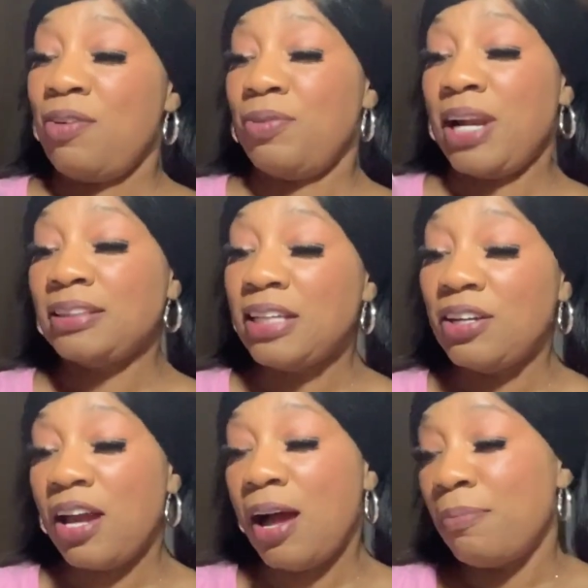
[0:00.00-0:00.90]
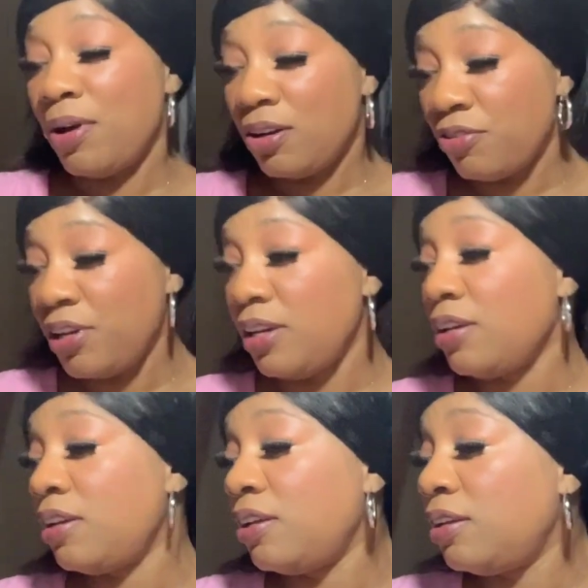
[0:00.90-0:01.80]
When I tell y'all I'm hungry,
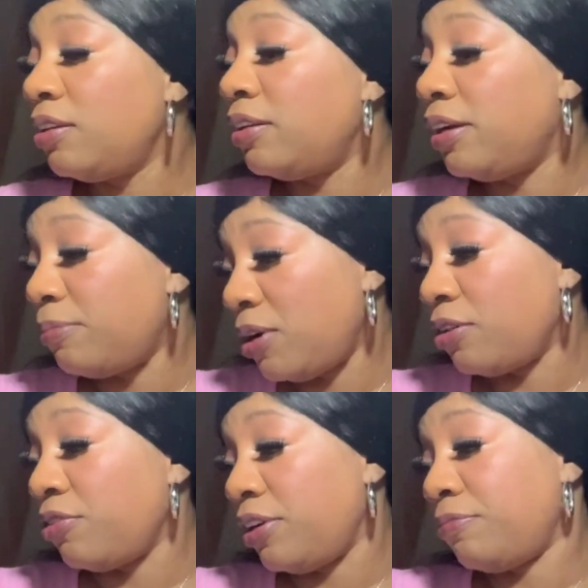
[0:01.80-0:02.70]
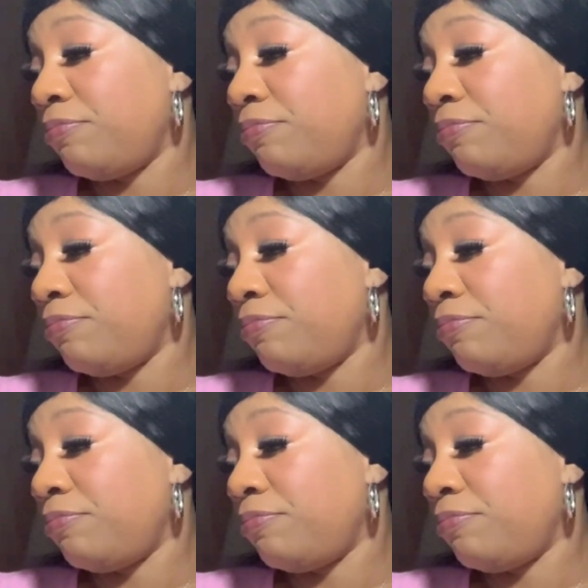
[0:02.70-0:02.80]
I'm hungry.